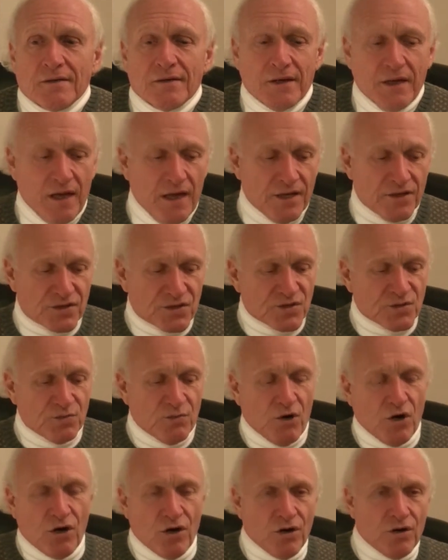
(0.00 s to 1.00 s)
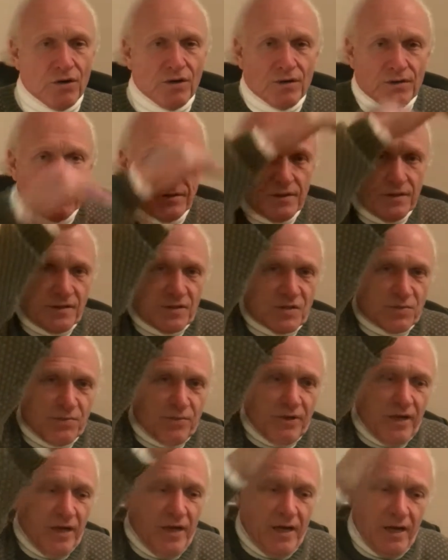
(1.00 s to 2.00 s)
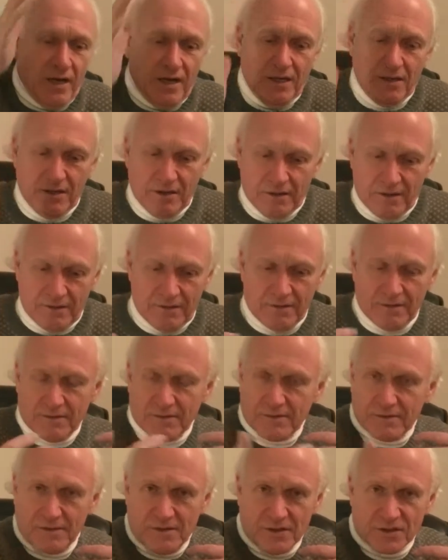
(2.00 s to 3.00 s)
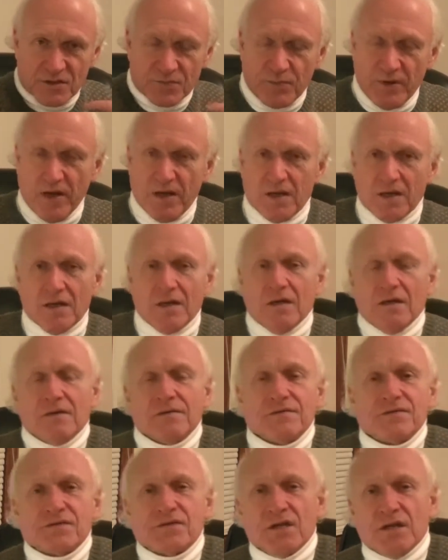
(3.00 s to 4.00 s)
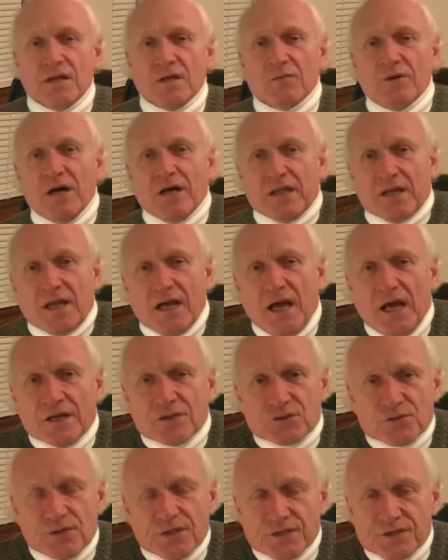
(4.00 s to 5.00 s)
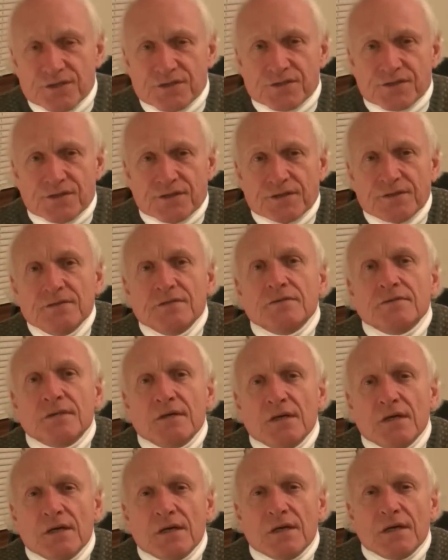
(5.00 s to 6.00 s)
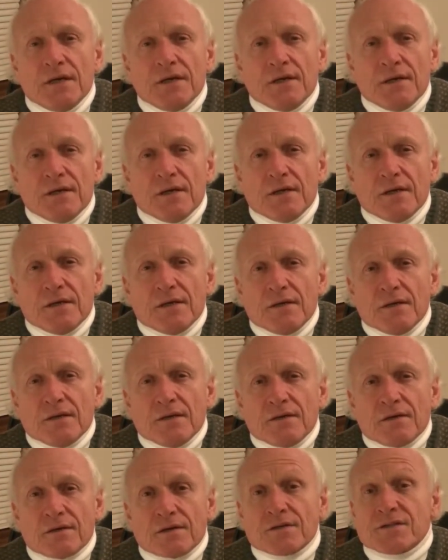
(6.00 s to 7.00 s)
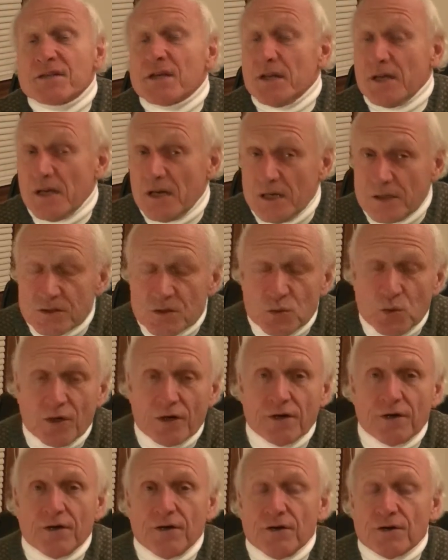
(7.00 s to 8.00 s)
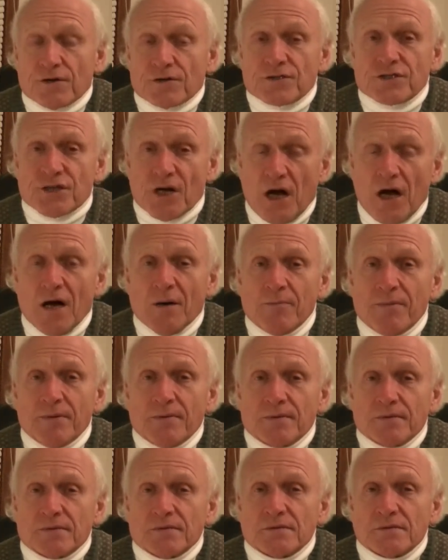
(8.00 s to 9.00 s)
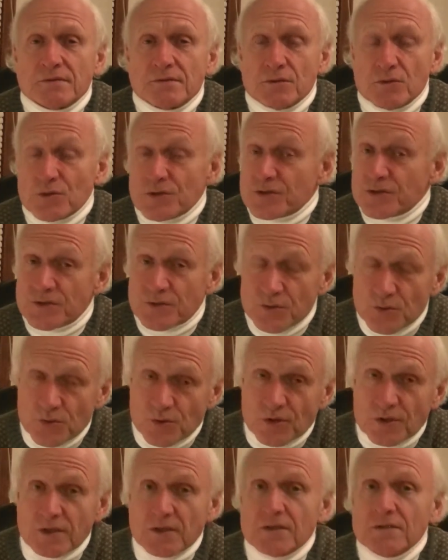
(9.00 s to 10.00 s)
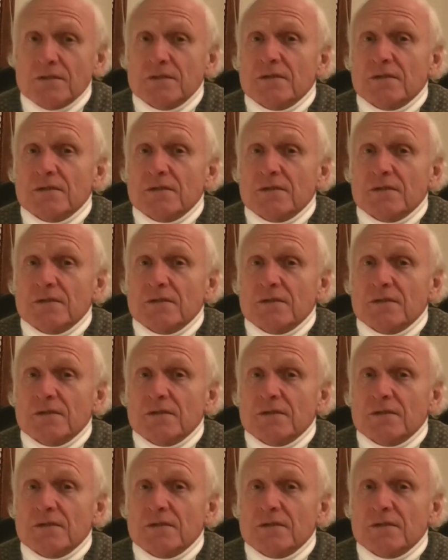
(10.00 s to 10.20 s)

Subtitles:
a small display this big sitting by the cash register or sitting elsewhere in your shop or store,